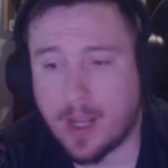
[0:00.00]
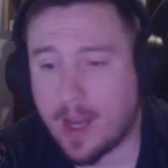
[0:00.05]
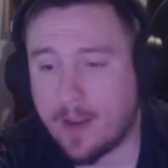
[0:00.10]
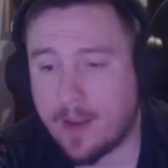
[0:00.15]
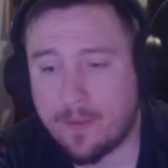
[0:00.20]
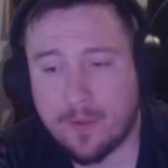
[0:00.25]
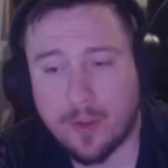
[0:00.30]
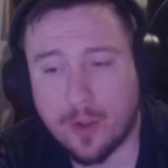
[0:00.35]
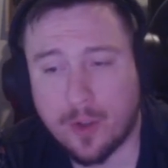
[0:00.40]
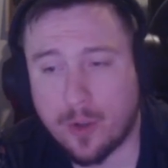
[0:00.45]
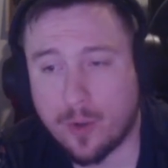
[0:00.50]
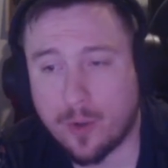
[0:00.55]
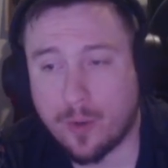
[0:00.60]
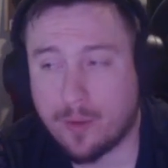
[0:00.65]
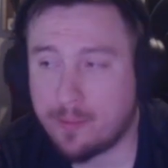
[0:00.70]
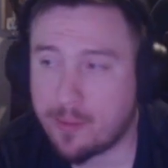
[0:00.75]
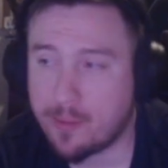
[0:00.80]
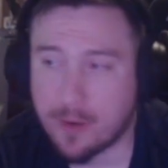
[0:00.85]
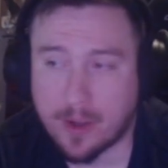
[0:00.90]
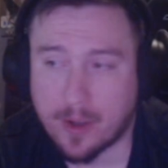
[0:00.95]

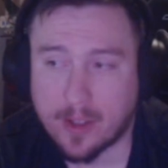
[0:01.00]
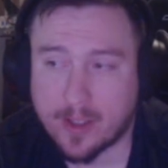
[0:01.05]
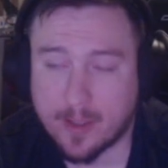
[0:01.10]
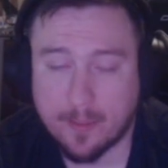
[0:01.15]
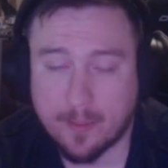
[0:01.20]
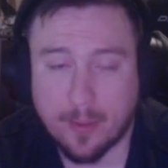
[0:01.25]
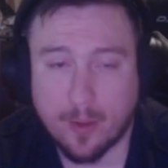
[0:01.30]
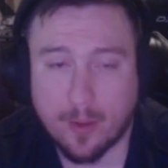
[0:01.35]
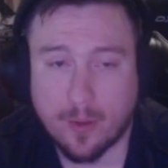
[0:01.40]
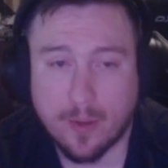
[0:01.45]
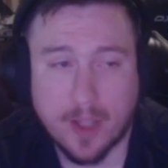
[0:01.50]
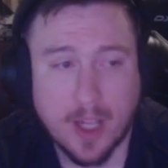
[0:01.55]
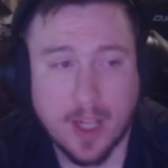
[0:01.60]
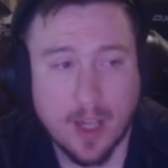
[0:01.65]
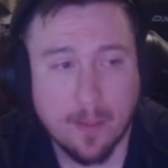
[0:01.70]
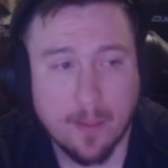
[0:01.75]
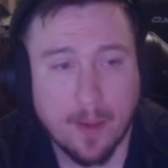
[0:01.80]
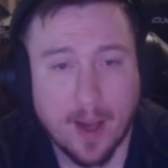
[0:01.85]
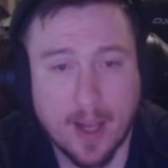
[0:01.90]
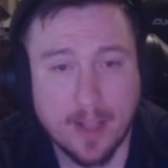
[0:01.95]
F2, pretty simple
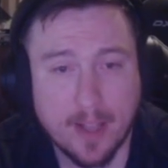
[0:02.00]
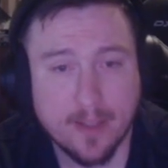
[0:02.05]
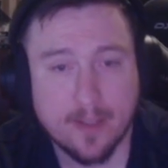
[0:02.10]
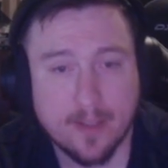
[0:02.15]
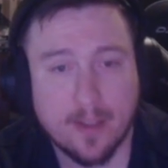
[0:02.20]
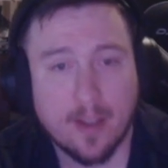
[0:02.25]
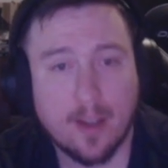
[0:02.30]
keybinds.